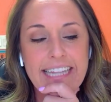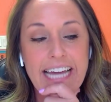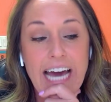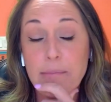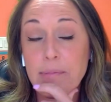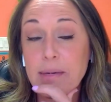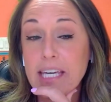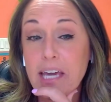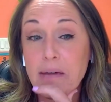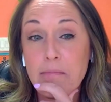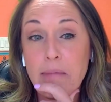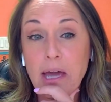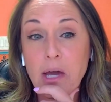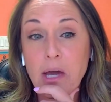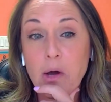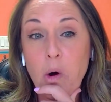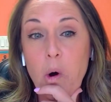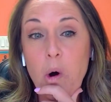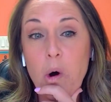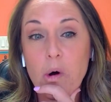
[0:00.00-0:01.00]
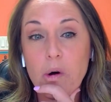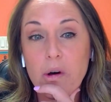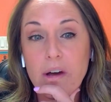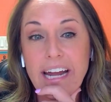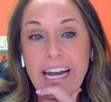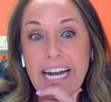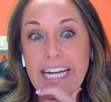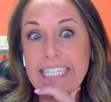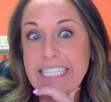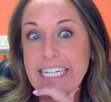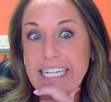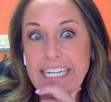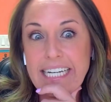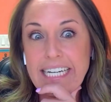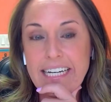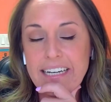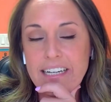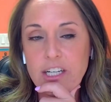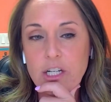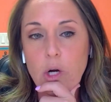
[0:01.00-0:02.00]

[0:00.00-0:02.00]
that became my goal. And I did it.